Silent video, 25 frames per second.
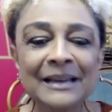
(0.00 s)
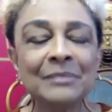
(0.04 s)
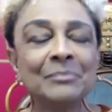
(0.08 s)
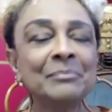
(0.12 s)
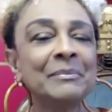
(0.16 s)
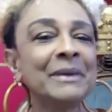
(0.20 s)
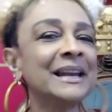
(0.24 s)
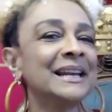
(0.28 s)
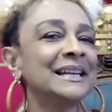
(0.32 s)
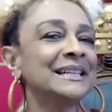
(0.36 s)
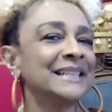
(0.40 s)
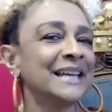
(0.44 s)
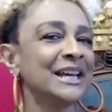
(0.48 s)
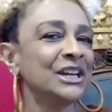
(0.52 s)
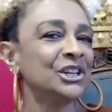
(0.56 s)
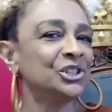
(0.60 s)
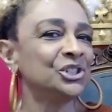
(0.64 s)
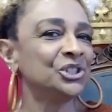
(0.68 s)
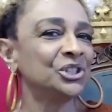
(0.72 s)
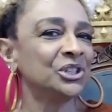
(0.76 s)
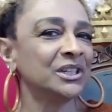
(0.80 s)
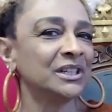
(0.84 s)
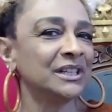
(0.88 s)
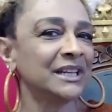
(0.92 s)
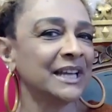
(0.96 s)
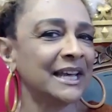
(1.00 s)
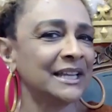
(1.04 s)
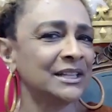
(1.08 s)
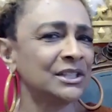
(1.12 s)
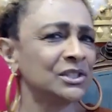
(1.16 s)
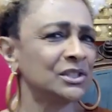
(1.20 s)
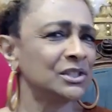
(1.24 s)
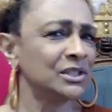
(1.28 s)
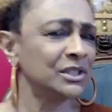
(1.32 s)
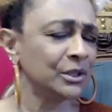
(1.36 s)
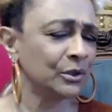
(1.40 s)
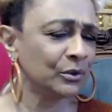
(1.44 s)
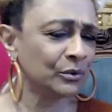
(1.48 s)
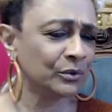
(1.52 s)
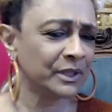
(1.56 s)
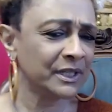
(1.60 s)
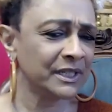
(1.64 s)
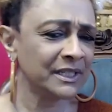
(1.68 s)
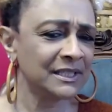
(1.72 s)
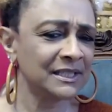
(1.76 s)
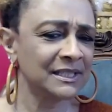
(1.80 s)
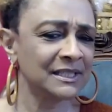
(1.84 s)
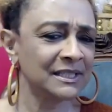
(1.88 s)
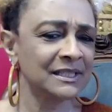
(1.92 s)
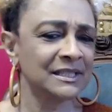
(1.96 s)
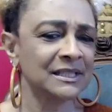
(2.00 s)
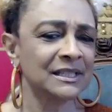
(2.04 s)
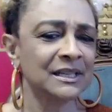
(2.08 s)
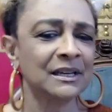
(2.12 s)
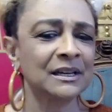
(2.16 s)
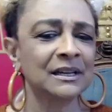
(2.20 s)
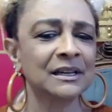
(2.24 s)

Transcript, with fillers: Meditation and stillness